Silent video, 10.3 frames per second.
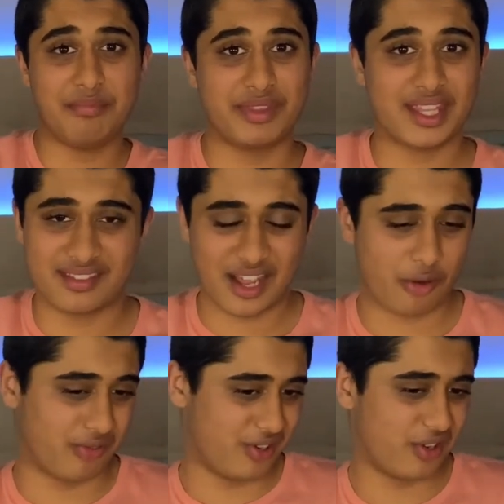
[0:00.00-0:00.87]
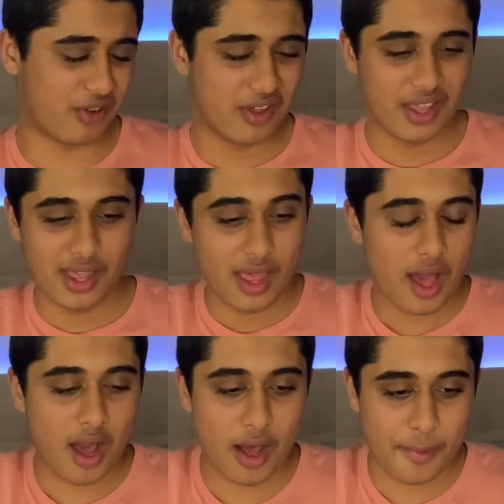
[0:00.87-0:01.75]
things down, you
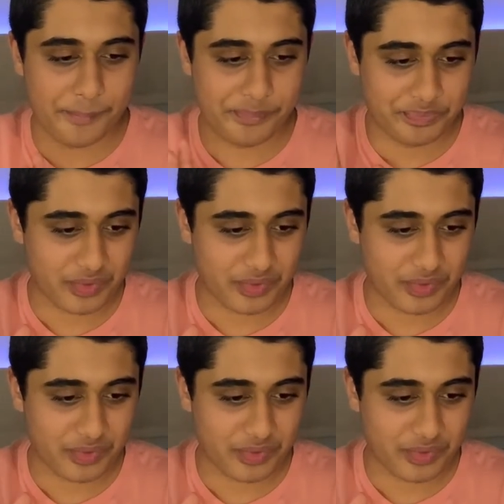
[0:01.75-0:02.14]
know.